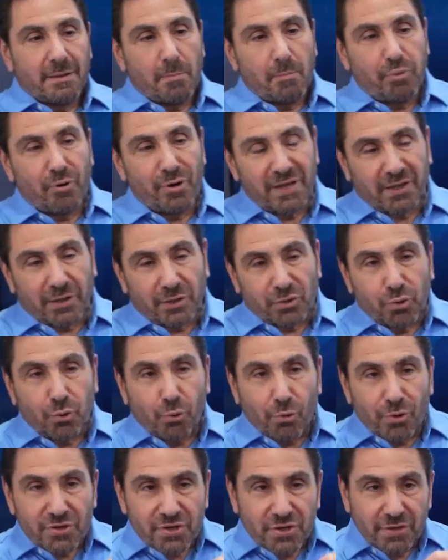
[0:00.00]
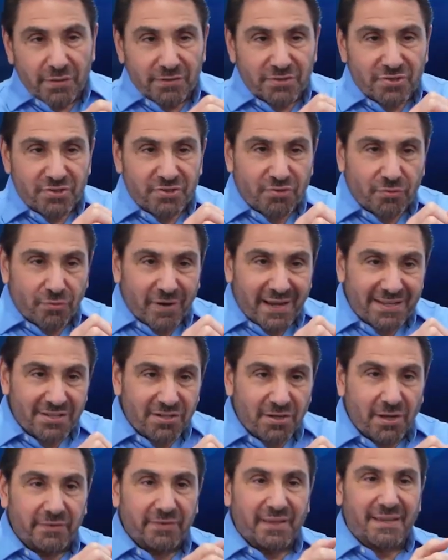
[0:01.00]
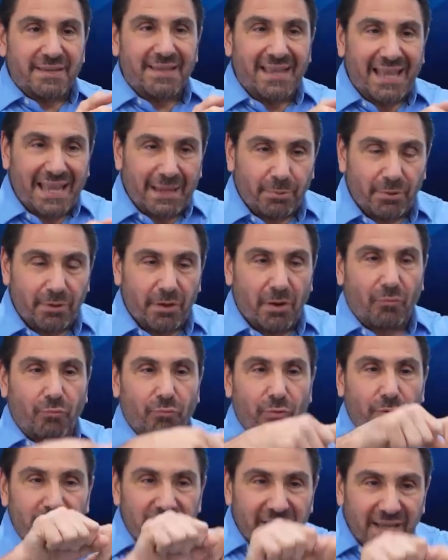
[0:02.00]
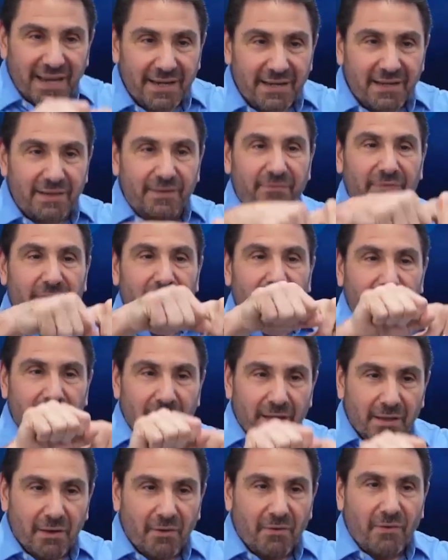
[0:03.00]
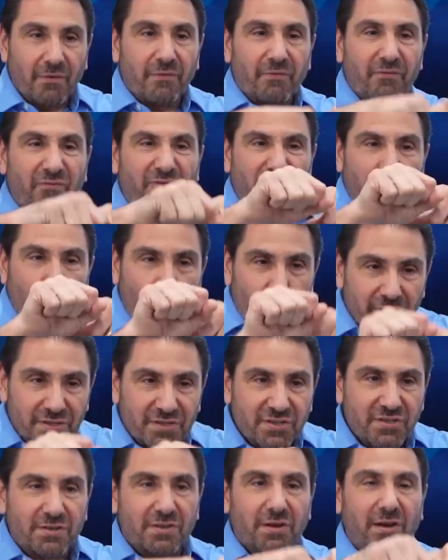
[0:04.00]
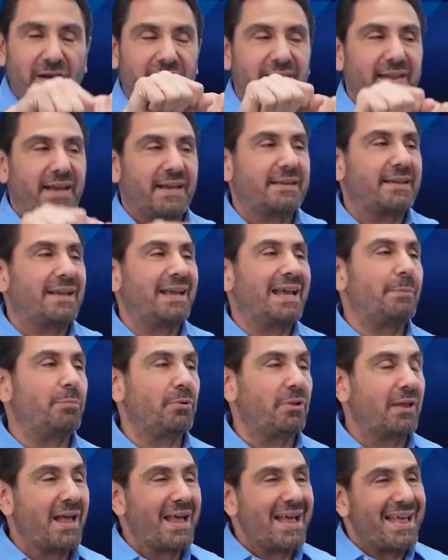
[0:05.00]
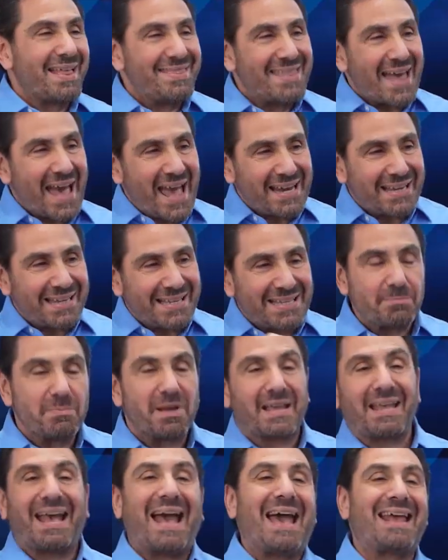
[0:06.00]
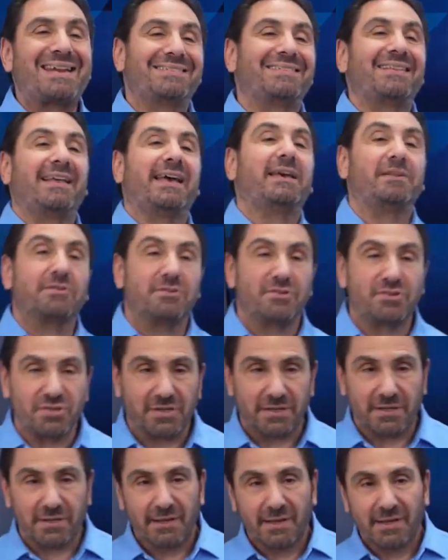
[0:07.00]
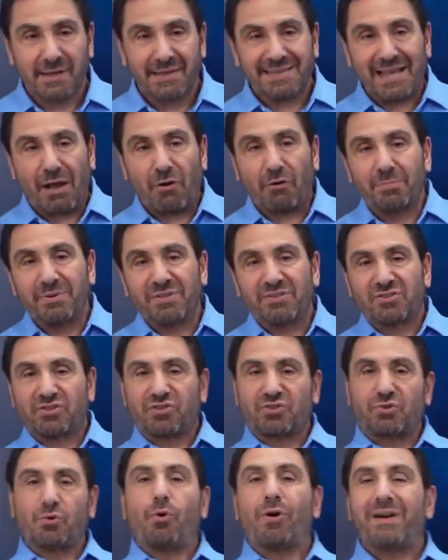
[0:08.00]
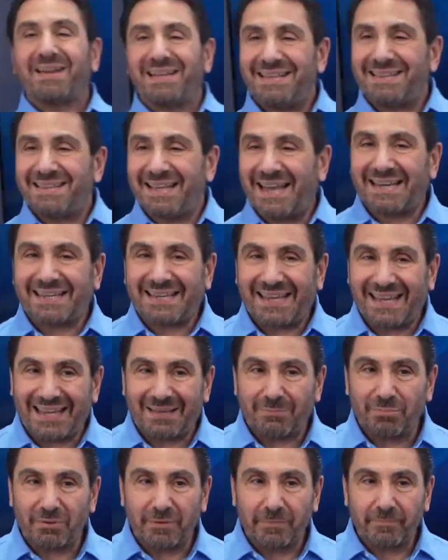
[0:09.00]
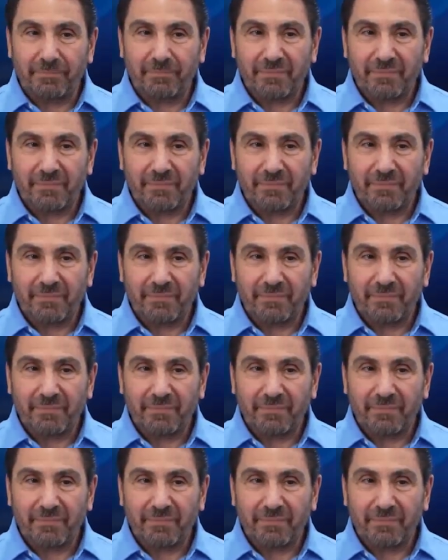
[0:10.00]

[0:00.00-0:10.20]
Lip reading: putting a torsional stress on the cable, a rotating force on that cable. That is mechanical energy that will be stored in that cable.